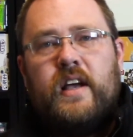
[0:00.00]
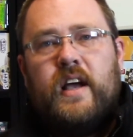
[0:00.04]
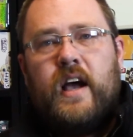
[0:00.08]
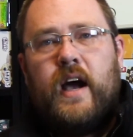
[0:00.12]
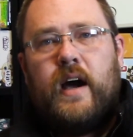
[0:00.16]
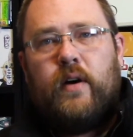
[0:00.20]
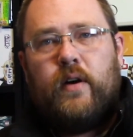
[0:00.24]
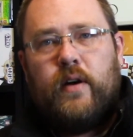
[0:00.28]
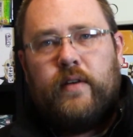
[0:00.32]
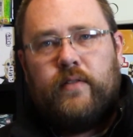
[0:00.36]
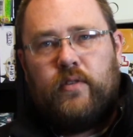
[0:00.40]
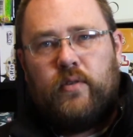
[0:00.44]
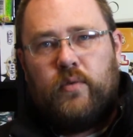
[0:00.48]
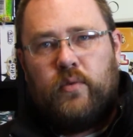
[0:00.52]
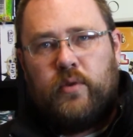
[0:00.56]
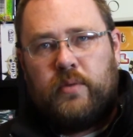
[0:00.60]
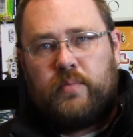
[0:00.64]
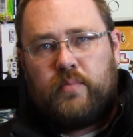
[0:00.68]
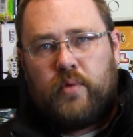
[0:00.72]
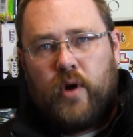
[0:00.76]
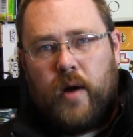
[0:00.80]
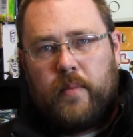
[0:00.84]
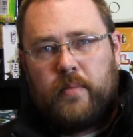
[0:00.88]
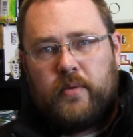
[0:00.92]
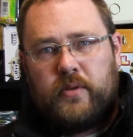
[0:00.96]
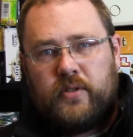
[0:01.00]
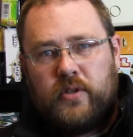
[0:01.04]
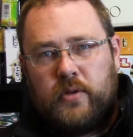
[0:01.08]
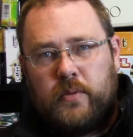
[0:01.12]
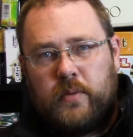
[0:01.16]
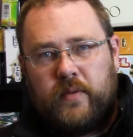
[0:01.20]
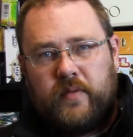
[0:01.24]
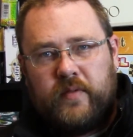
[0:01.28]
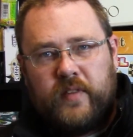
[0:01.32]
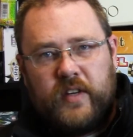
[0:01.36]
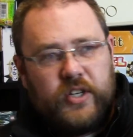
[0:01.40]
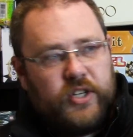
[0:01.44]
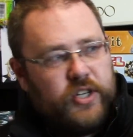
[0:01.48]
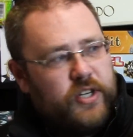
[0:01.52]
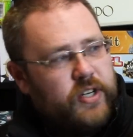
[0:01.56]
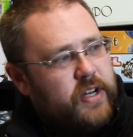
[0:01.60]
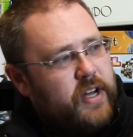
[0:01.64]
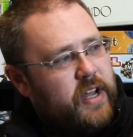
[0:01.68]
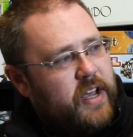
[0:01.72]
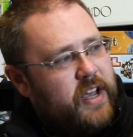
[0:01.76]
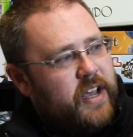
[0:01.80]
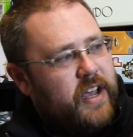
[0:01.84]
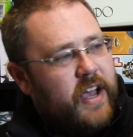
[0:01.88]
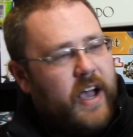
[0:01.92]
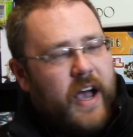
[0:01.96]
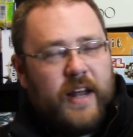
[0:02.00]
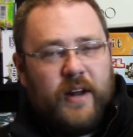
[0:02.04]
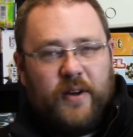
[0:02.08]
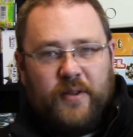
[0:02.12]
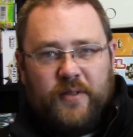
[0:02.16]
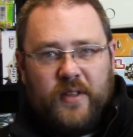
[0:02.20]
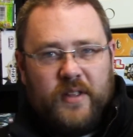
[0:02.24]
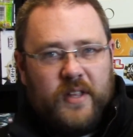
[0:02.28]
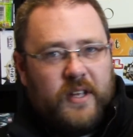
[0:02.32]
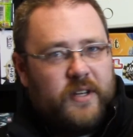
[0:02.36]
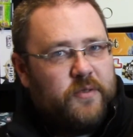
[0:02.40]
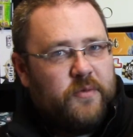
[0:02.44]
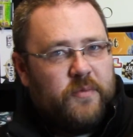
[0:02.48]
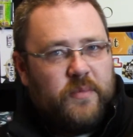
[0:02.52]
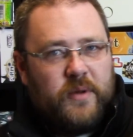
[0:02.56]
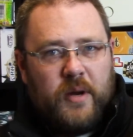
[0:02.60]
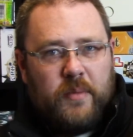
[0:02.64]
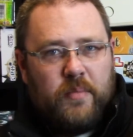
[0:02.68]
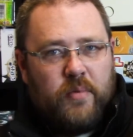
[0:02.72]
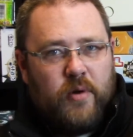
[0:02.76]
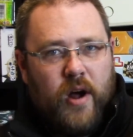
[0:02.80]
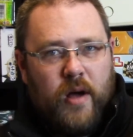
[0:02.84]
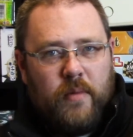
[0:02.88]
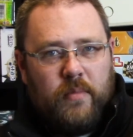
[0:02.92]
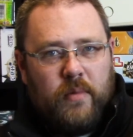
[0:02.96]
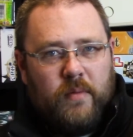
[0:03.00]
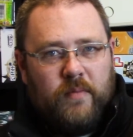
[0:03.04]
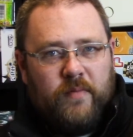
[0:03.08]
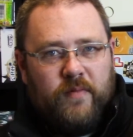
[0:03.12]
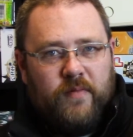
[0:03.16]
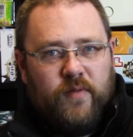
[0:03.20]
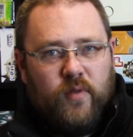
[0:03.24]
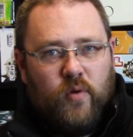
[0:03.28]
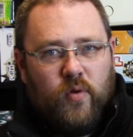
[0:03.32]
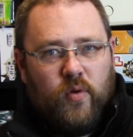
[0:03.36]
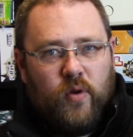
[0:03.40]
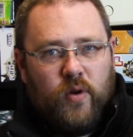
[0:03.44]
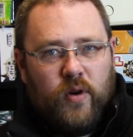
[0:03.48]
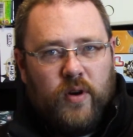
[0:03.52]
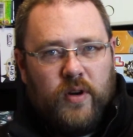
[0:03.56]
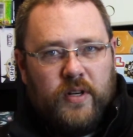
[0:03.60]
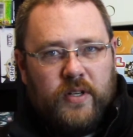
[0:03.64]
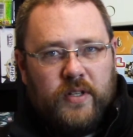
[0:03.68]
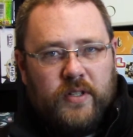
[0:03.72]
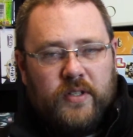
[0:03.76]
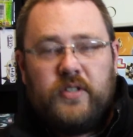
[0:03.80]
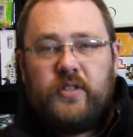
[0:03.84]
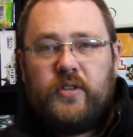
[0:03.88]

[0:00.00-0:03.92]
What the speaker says: However, with proper supervision, I don't think this would be a problem for